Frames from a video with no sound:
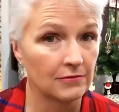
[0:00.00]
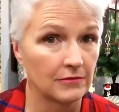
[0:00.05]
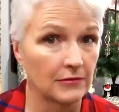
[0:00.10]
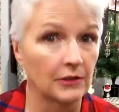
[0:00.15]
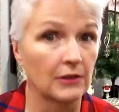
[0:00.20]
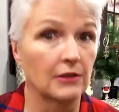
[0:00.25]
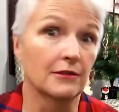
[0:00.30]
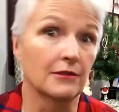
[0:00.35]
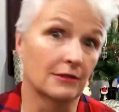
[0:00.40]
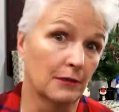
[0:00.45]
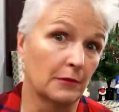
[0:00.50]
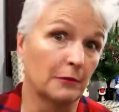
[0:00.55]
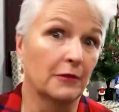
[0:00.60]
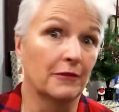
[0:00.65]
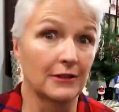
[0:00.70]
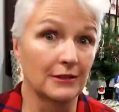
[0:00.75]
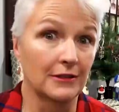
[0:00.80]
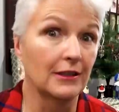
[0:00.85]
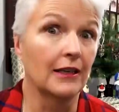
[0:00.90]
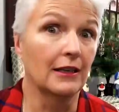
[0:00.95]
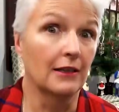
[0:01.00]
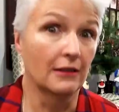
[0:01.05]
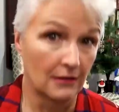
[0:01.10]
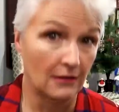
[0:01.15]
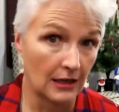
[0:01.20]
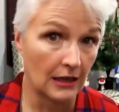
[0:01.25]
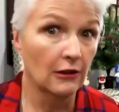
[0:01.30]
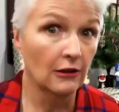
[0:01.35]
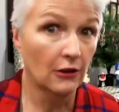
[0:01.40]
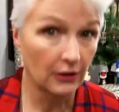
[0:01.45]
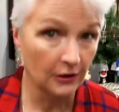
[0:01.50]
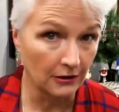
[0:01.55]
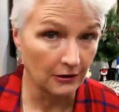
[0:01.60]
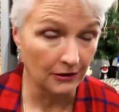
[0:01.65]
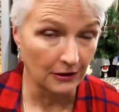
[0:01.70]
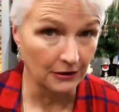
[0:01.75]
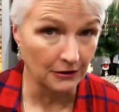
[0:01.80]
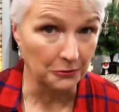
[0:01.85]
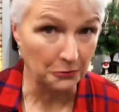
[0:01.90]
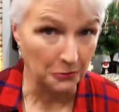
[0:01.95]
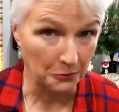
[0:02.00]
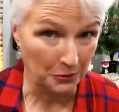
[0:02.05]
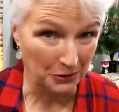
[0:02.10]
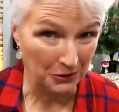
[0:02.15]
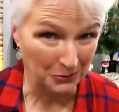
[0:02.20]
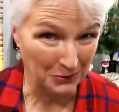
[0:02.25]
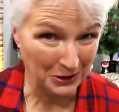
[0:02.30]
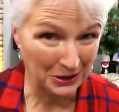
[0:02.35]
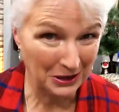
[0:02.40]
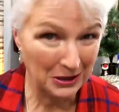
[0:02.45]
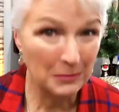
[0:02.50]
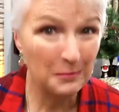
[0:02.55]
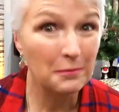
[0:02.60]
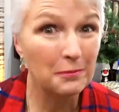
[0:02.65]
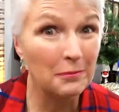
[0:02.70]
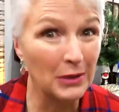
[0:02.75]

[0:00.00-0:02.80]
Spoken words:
Now, some of us take a lot longer than through puberty,